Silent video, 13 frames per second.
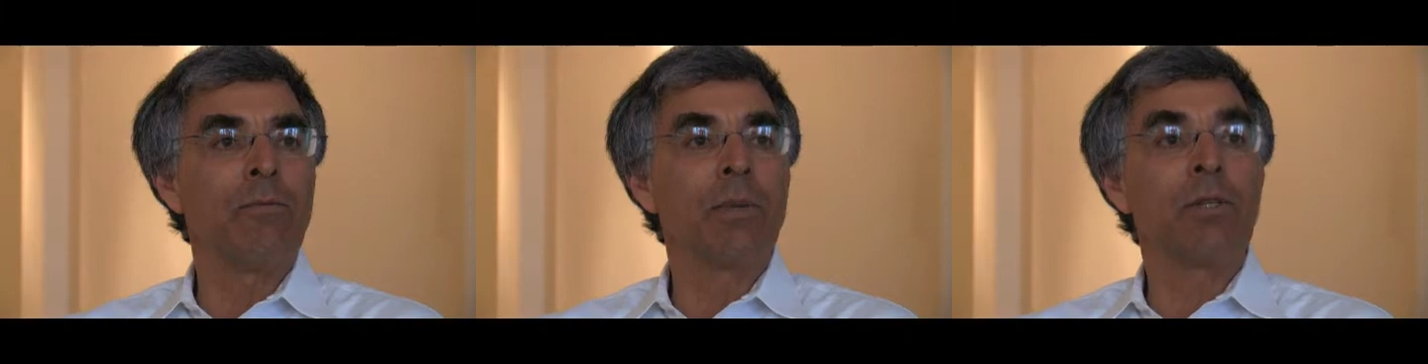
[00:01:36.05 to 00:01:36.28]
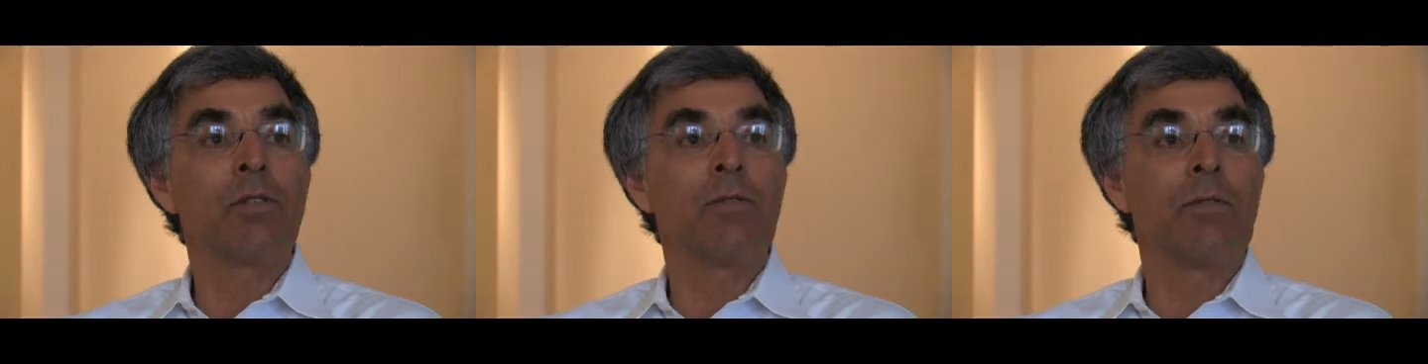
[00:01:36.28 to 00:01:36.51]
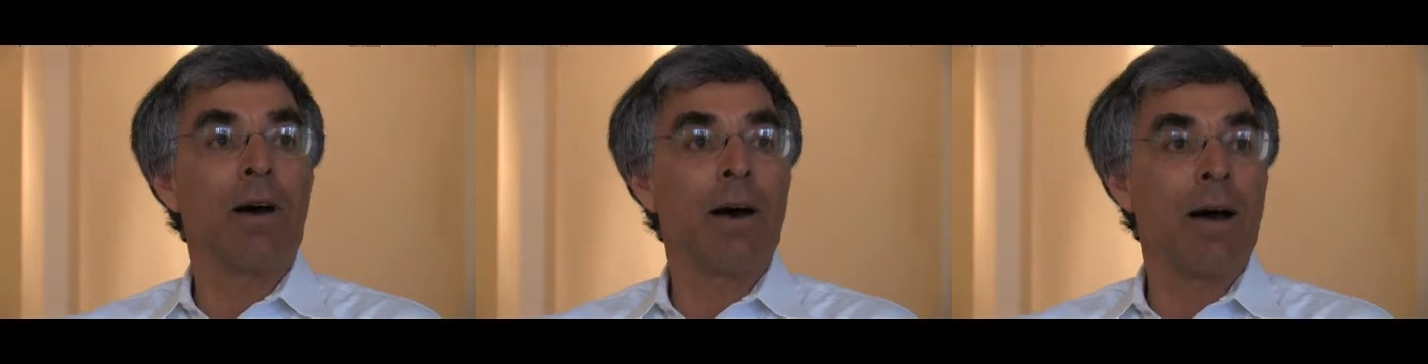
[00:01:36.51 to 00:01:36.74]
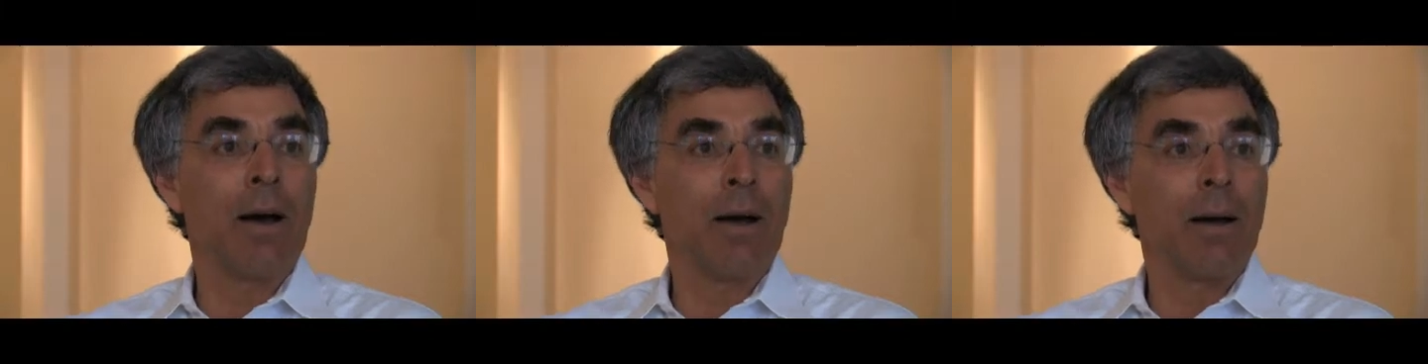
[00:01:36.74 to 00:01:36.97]

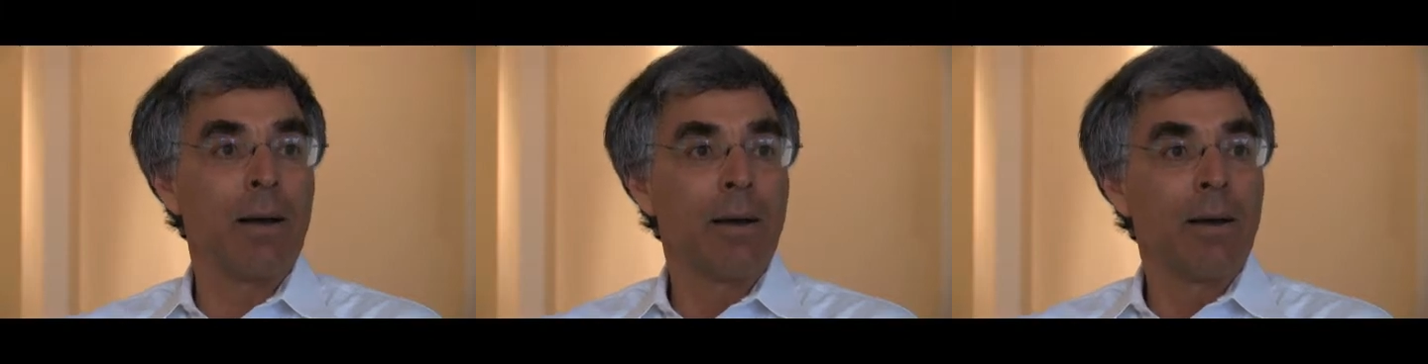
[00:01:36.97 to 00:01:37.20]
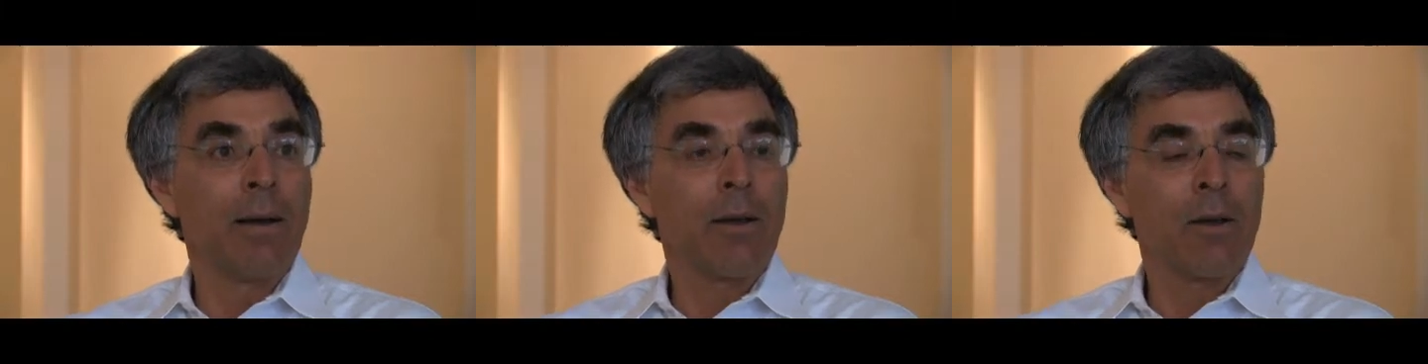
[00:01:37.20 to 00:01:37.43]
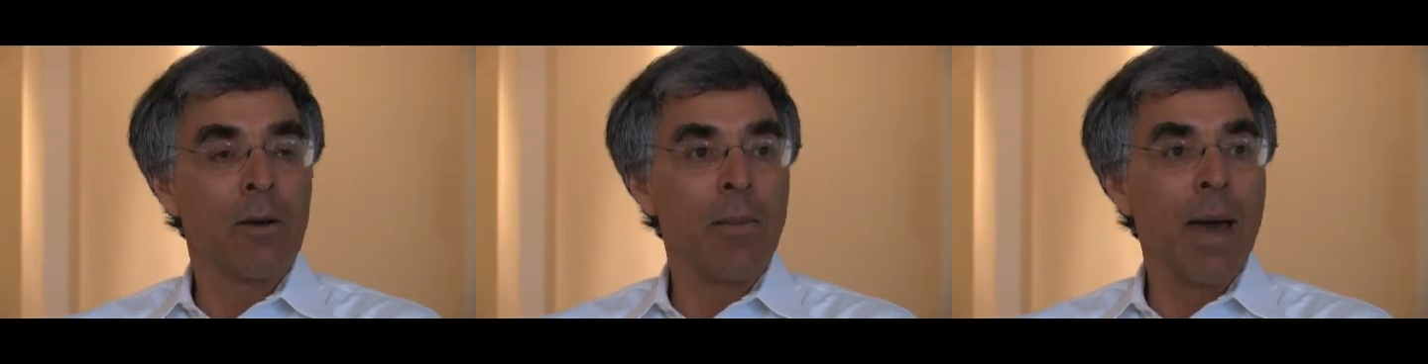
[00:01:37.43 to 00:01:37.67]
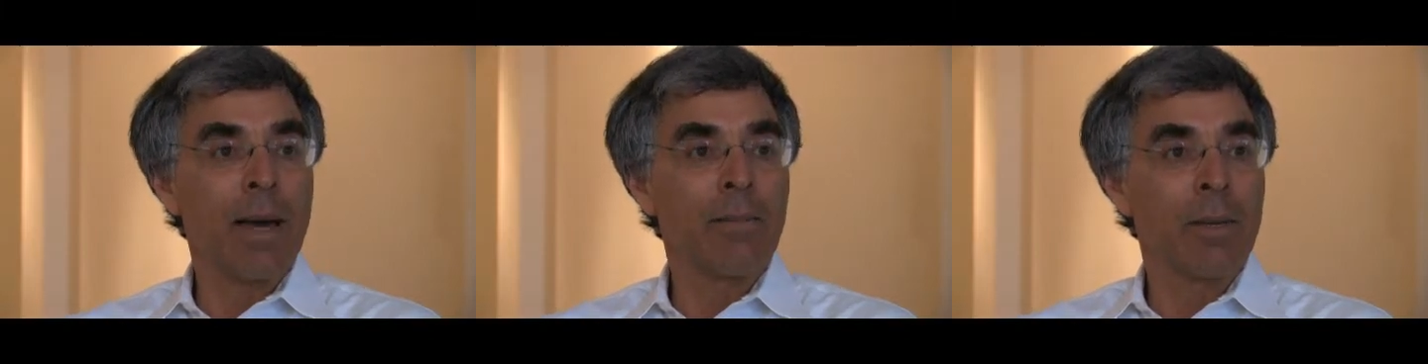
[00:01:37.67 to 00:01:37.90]
mitzvah,
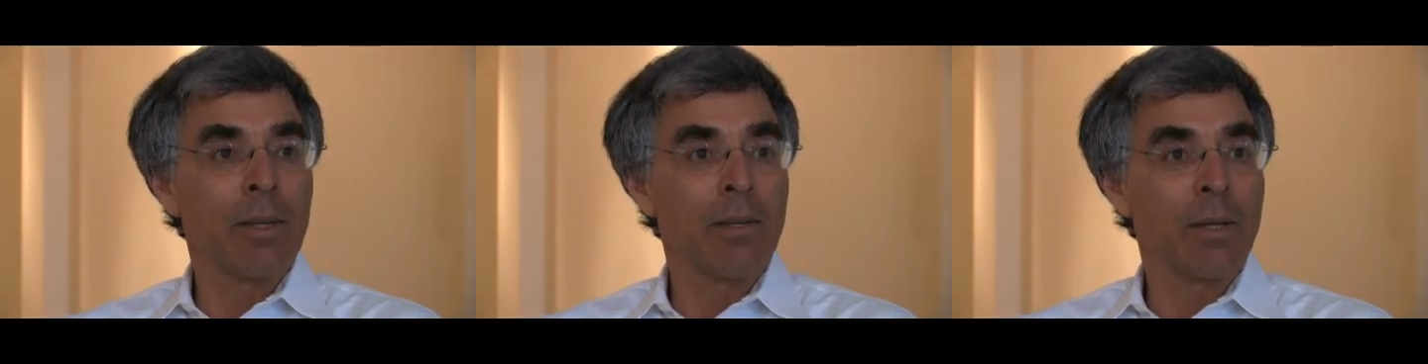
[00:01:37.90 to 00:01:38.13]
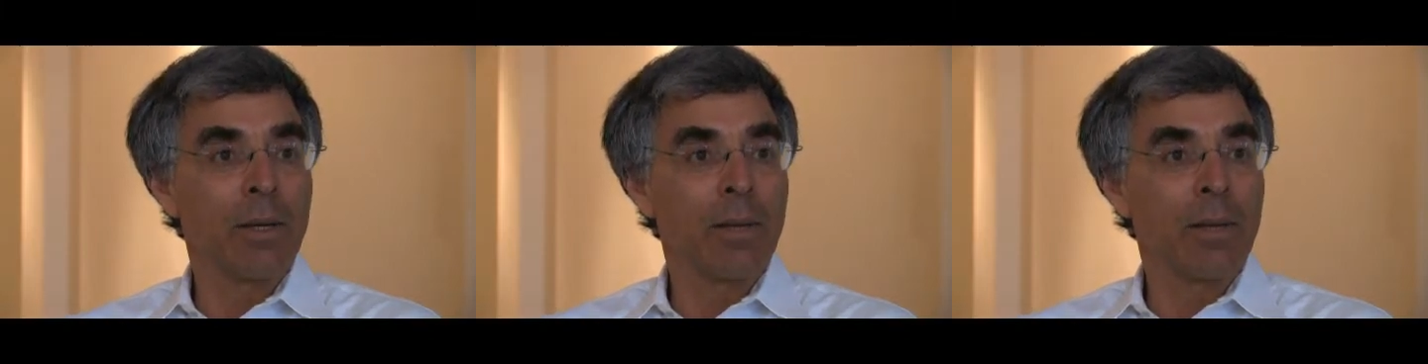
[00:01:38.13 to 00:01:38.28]
commandment.